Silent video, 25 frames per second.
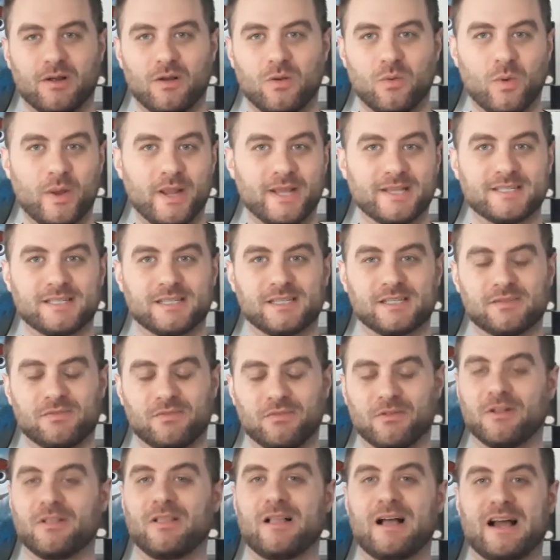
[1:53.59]
Oasis
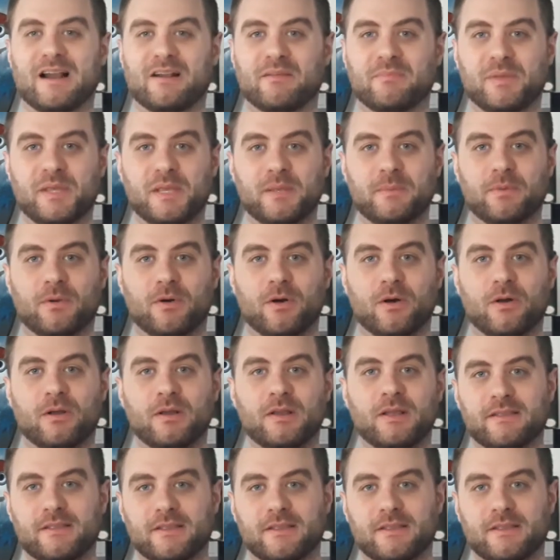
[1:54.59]
for a lot of people.